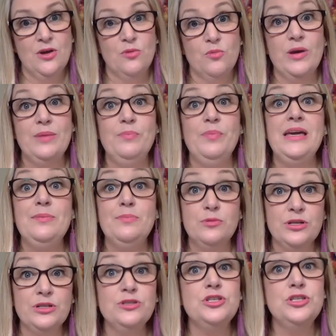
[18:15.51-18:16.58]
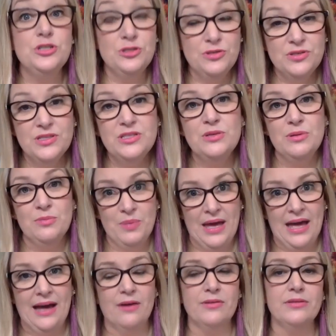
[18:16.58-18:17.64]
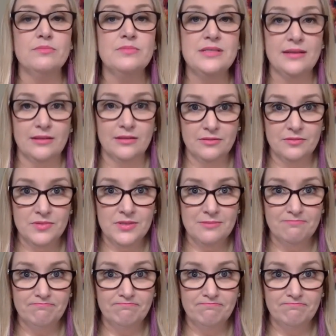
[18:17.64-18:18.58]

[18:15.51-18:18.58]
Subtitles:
where people can choose to empower themselves.